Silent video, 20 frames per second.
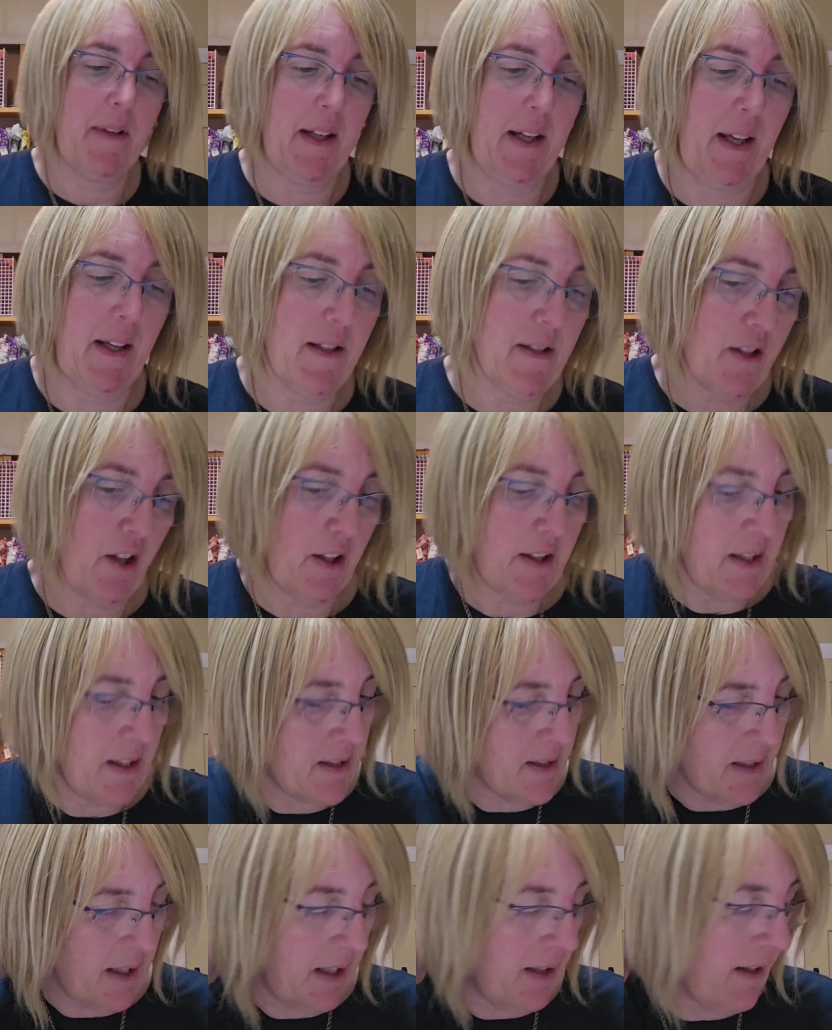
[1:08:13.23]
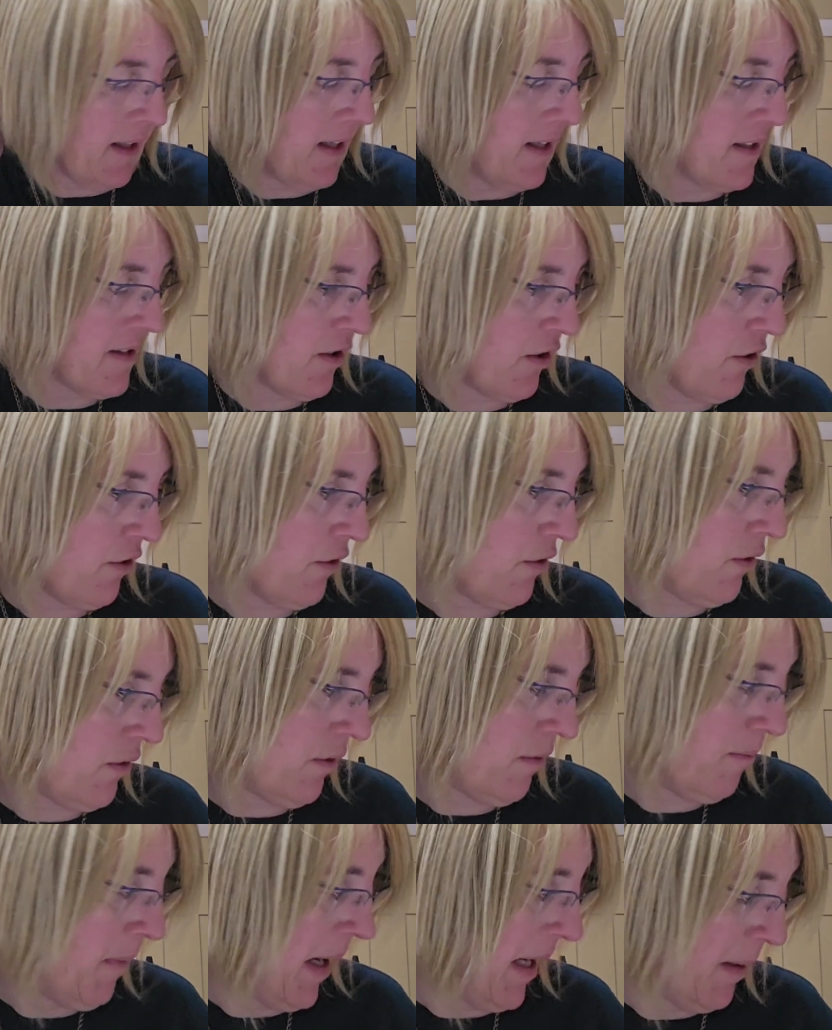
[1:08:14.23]
kits. I did see these on
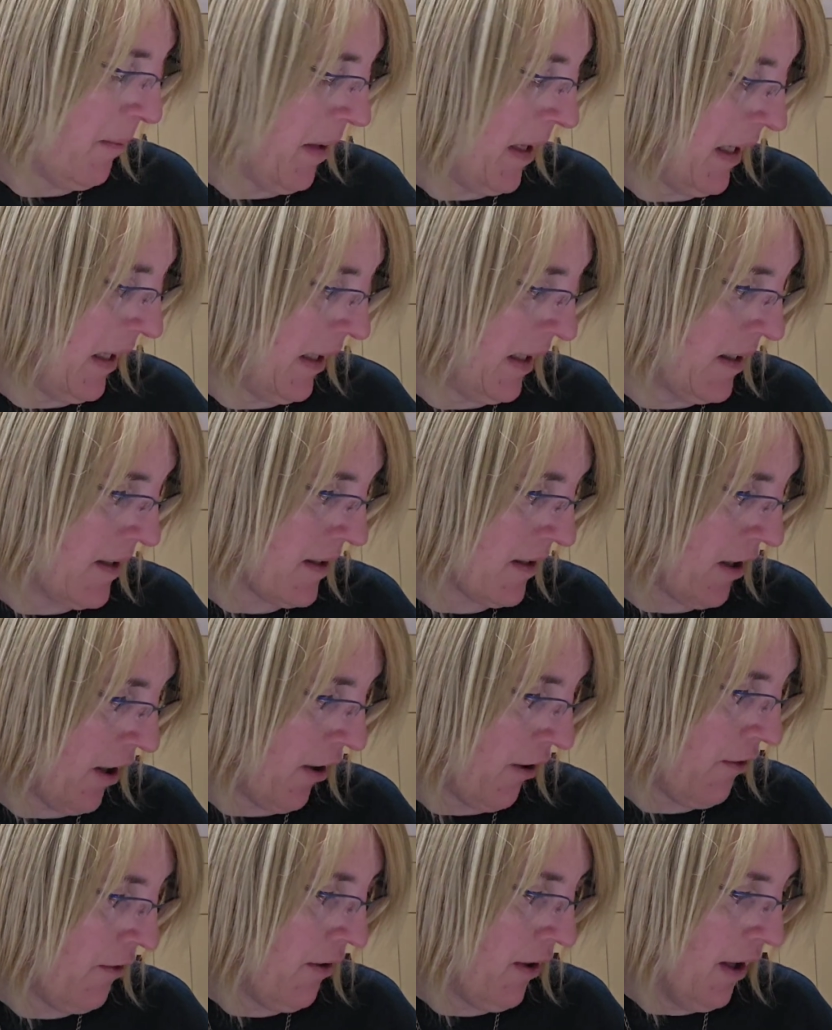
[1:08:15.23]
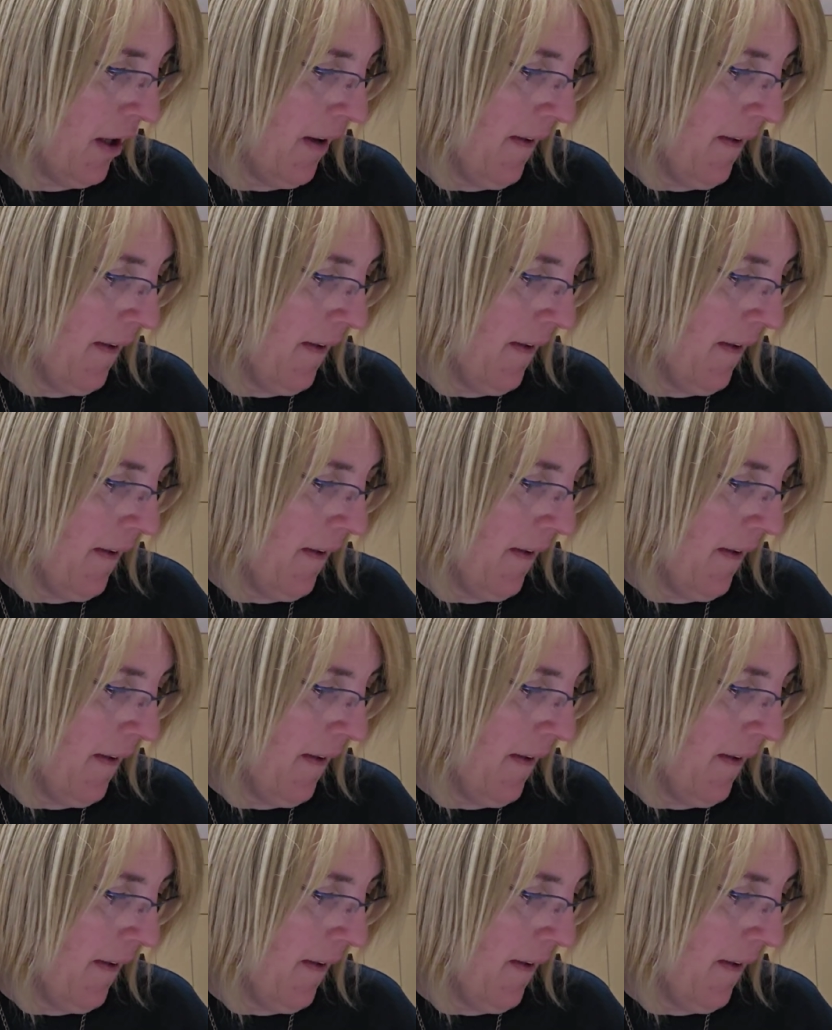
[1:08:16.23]
many years ago.